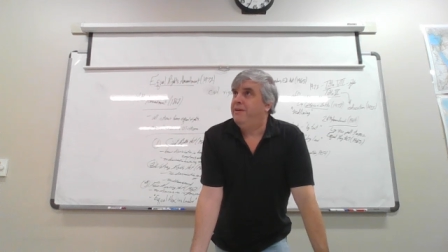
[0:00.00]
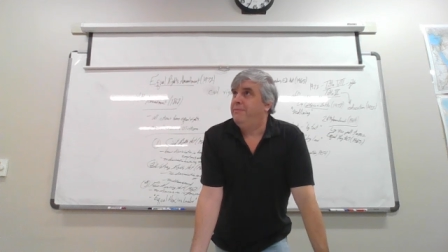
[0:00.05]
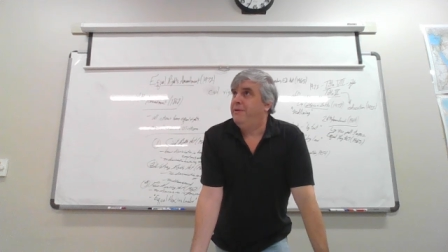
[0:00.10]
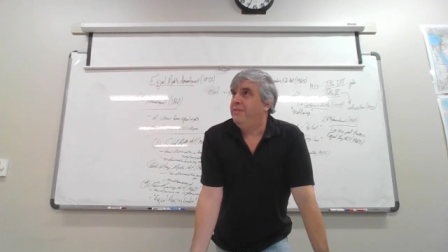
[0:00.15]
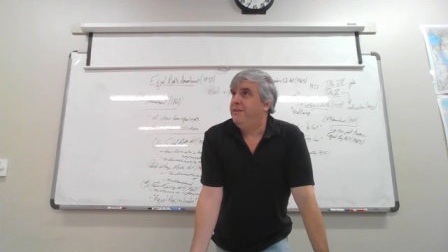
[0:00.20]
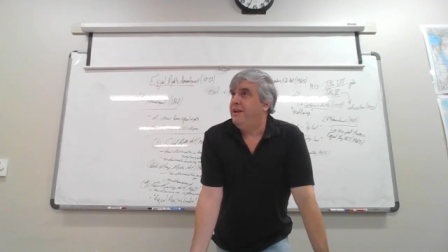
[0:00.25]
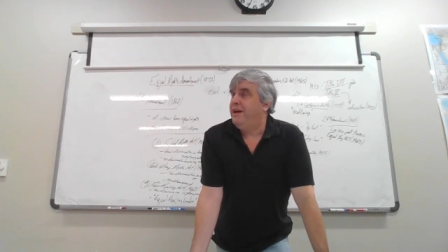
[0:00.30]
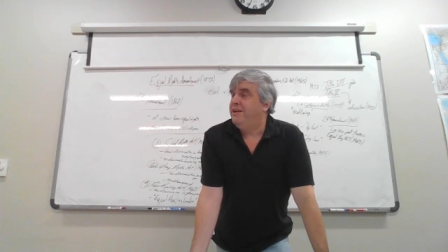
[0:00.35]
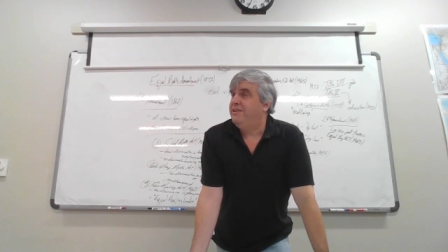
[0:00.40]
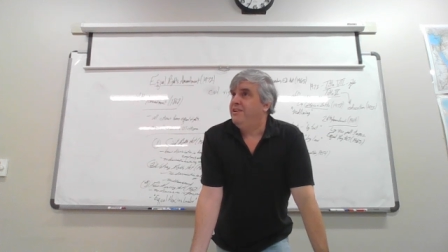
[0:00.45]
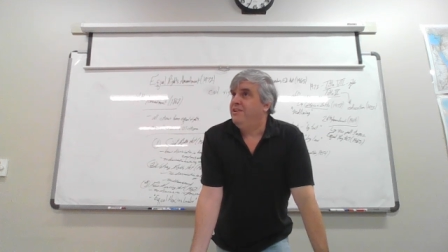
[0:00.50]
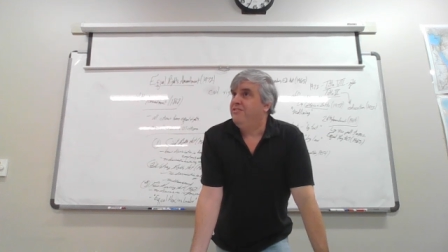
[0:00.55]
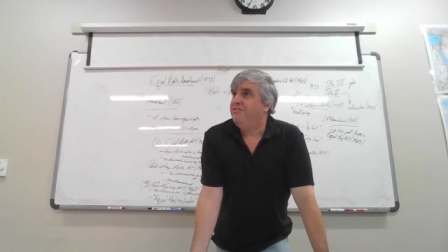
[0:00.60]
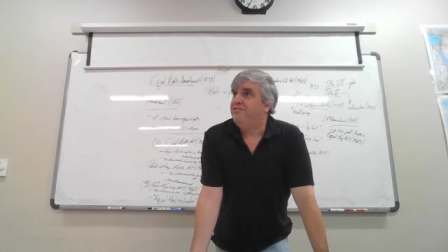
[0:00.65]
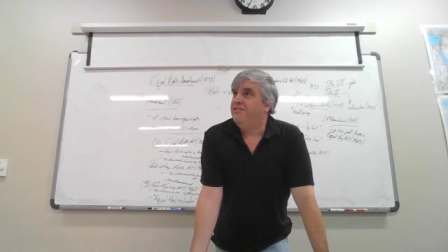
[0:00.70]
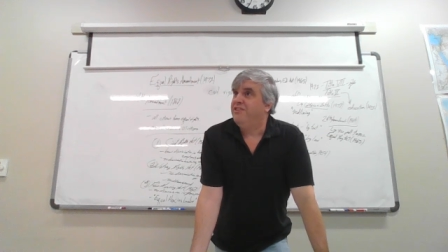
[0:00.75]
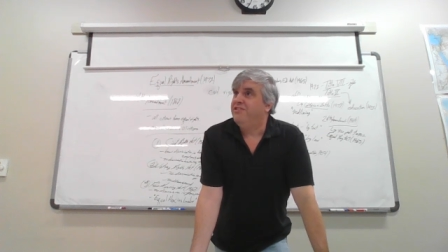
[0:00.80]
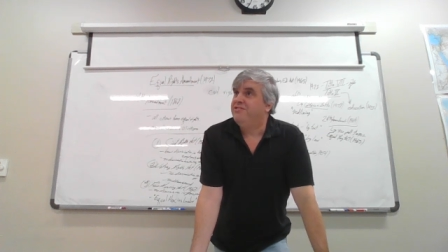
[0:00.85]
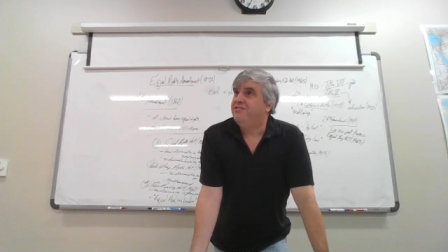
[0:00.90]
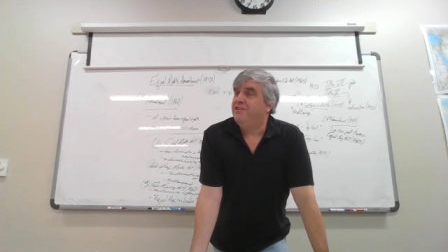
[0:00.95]
by, I, the
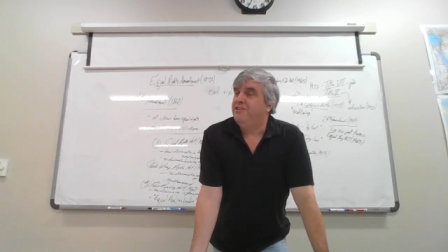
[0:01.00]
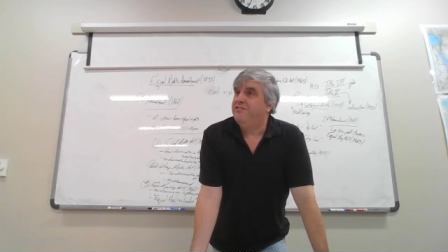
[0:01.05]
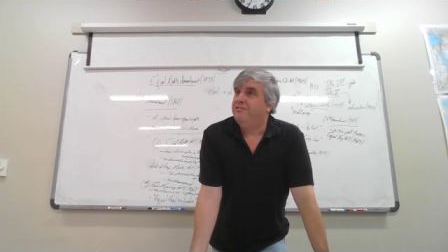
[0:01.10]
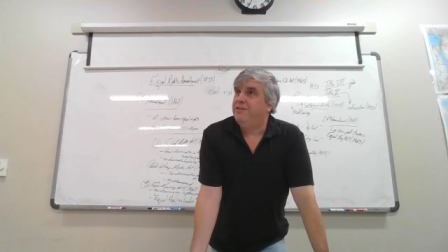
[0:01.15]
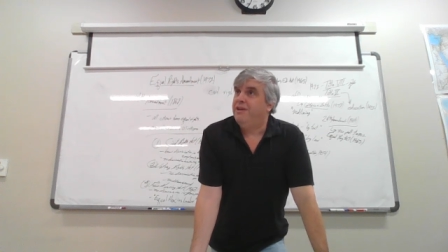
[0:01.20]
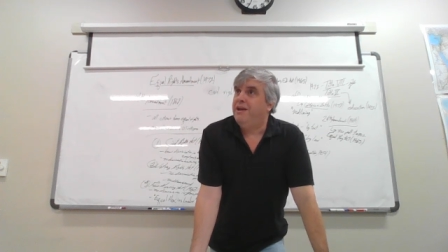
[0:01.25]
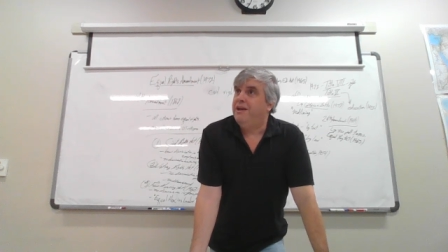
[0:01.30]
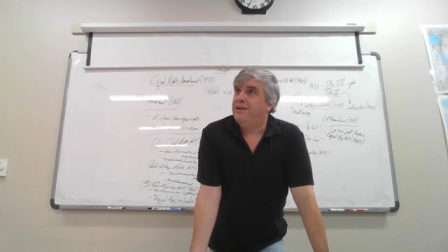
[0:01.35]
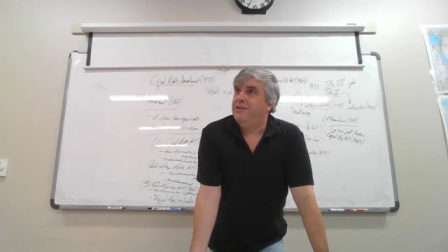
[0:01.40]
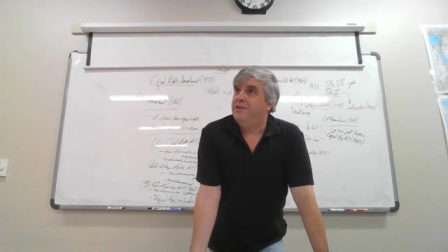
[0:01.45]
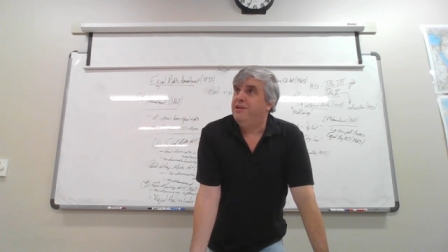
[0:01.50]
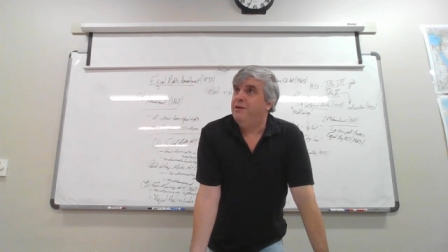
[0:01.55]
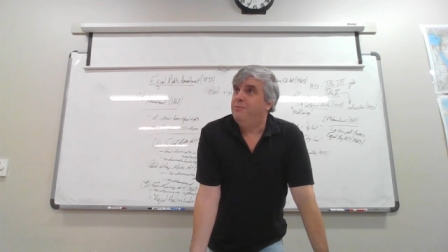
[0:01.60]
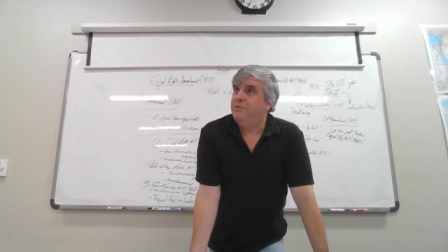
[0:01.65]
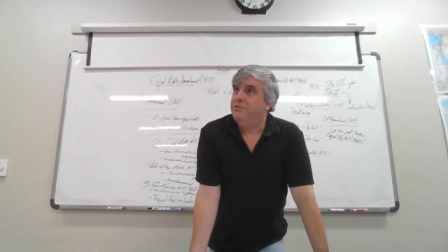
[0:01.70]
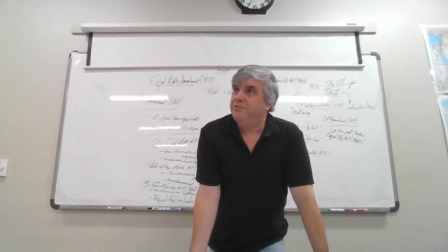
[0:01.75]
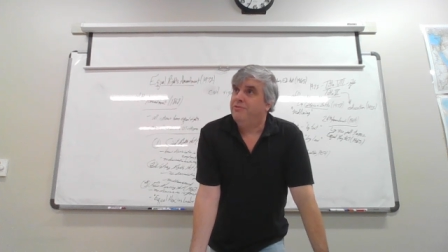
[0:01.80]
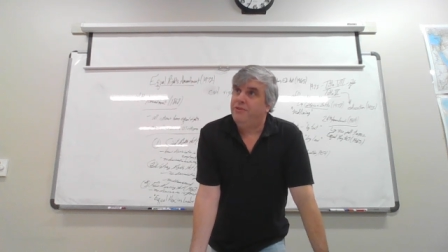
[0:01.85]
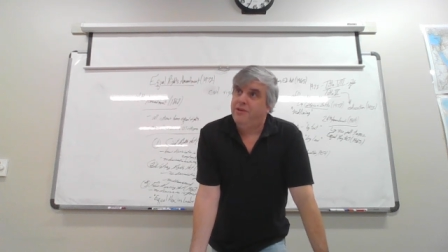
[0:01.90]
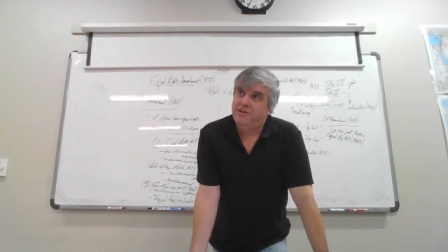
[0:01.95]
1960s, A and M
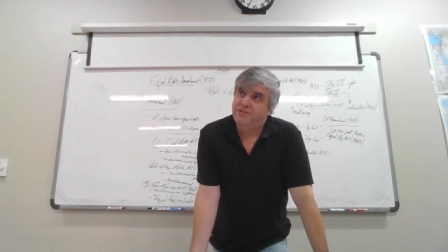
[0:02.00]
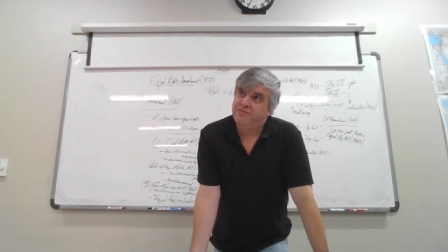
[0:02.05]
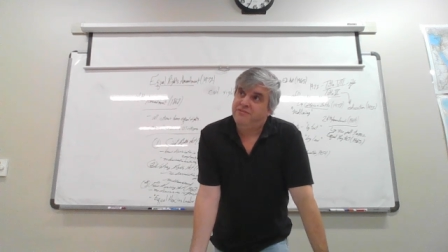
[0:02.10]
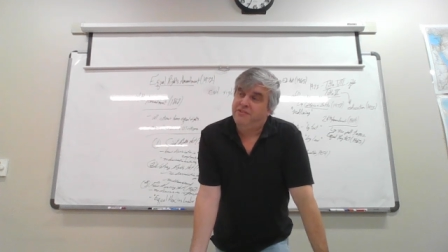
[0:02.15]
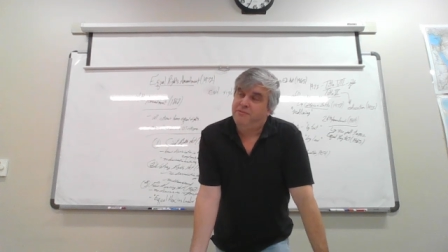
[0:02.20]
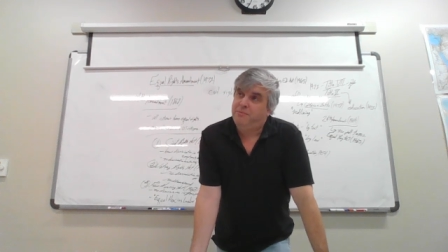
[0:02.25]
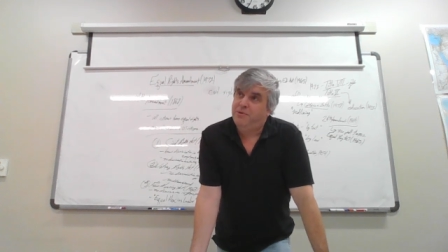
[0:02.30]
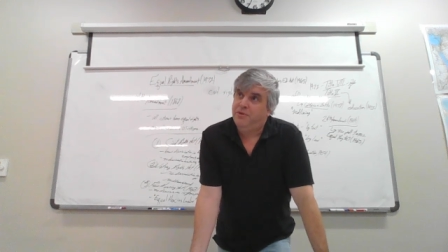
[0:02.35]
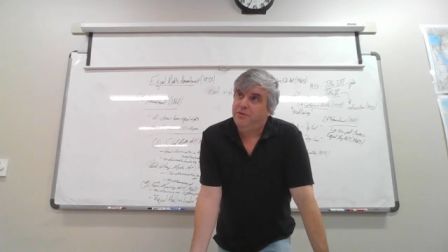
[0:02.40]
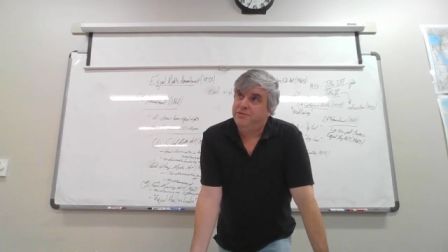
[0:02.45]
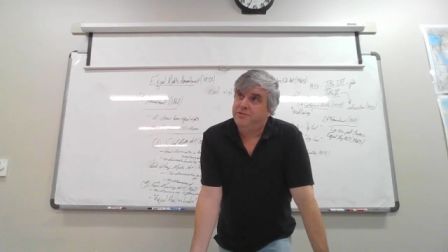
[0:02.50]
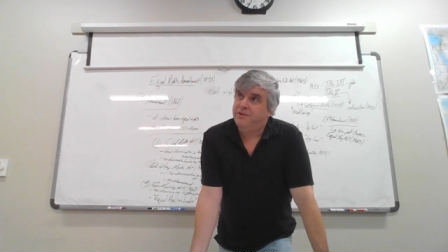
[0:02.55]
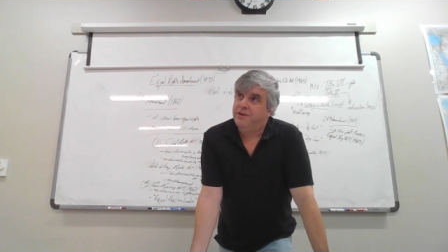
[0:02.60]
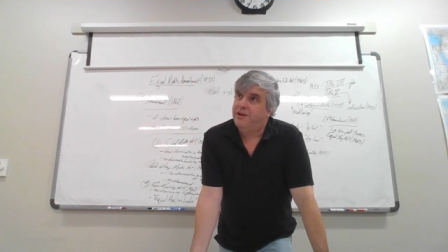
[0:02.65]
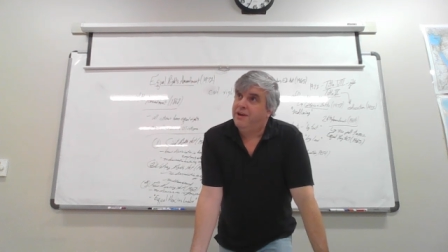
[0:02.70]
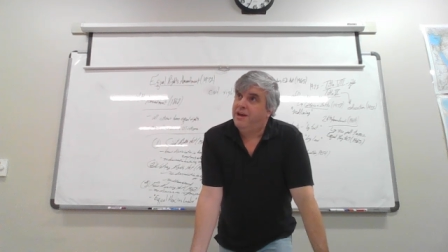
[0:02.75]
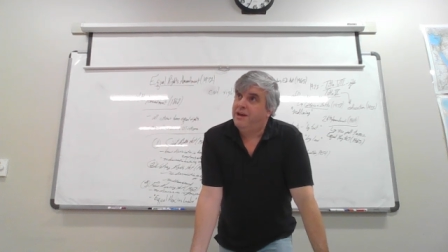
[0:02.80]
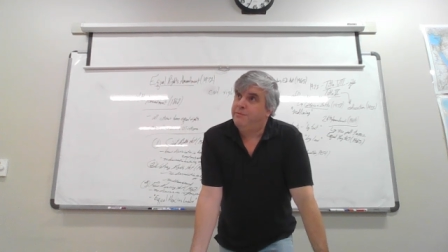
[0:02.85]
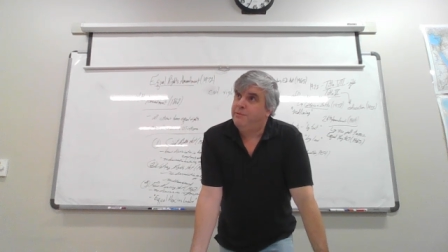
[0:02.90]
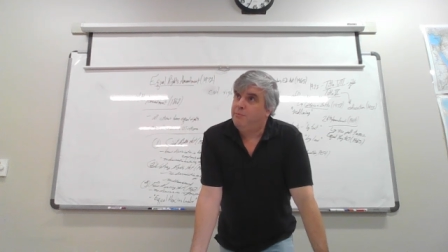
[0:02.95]
was less of a
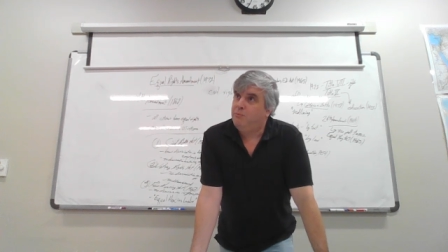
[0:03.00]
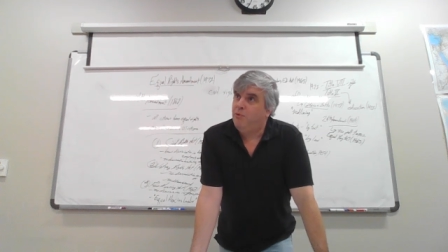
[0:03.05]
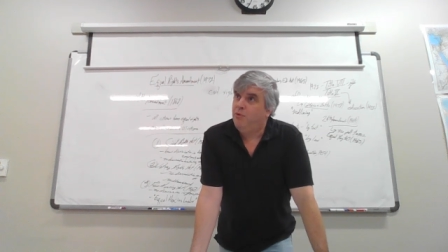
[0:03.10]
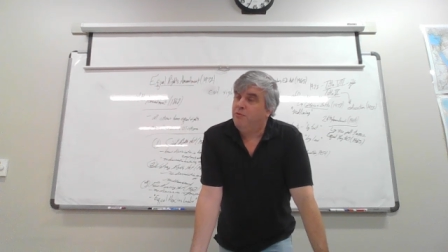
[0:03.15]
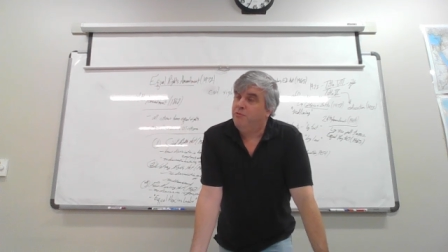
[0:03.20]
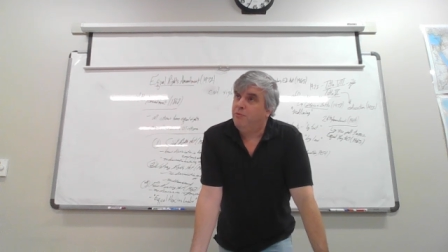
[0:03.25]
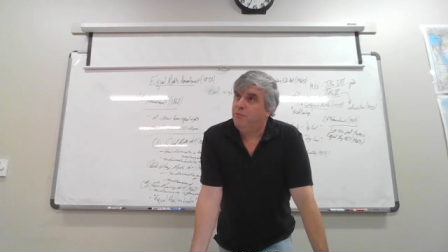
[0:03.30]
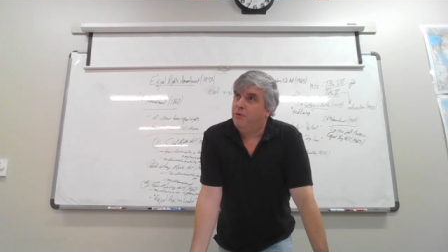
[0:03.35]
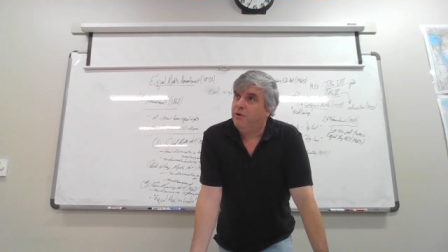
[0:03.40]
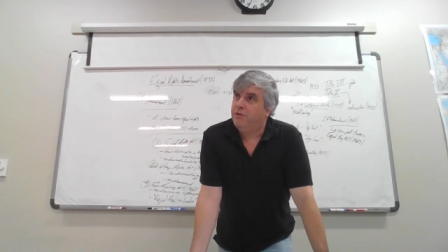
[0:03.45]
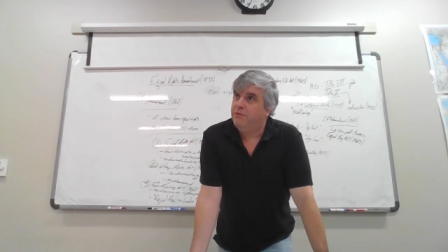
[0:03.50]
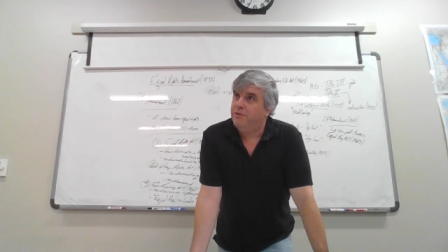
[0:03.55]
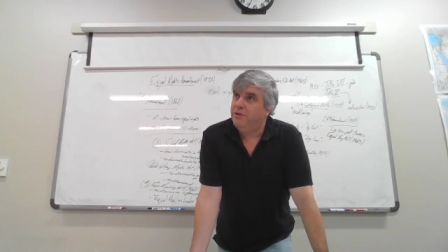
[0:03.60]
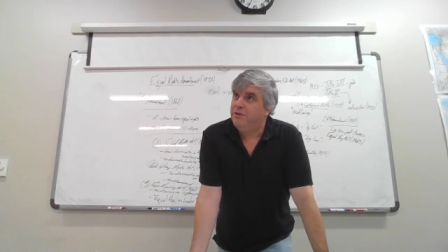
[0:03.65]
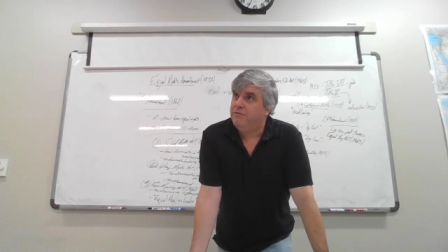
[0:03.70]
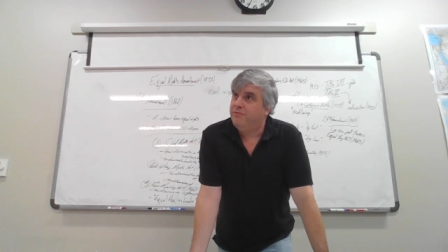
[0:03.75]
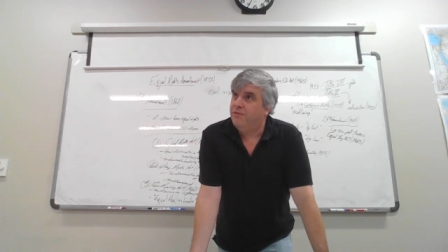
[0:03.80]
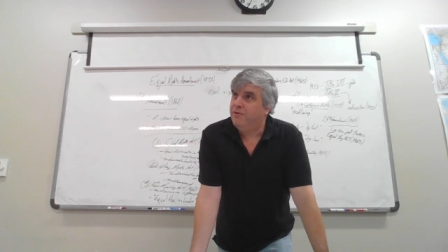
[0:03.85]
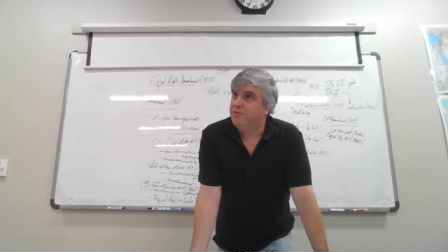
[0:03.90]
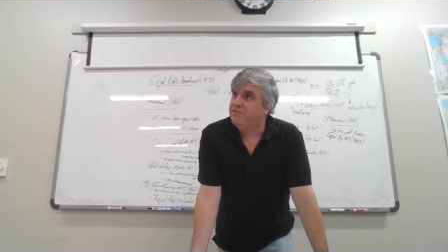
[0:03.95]
military academy, more of a regular
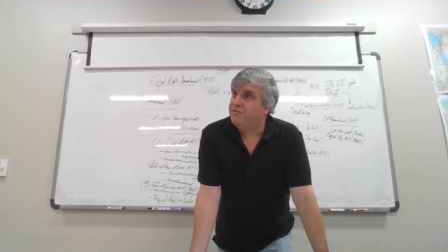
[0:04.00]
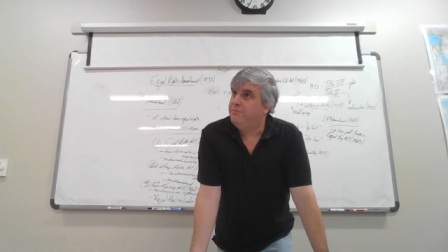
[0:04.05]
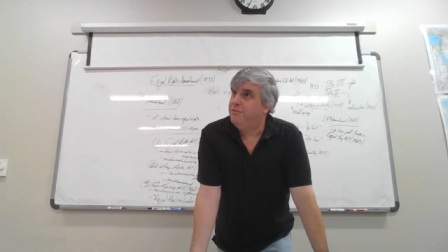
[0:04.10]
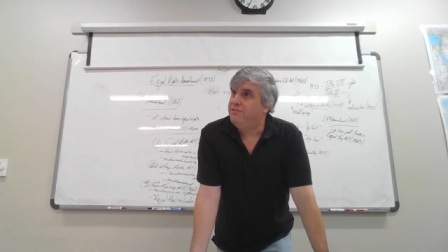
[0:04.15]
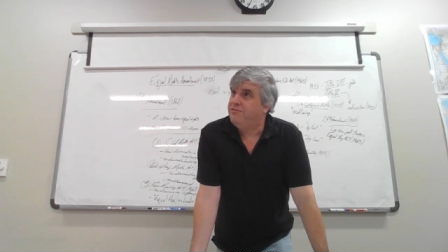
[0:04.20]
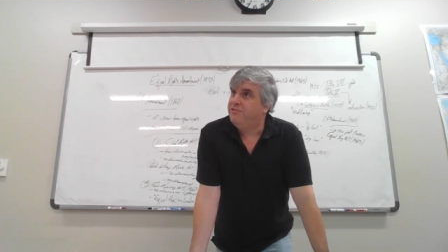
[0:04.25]
university.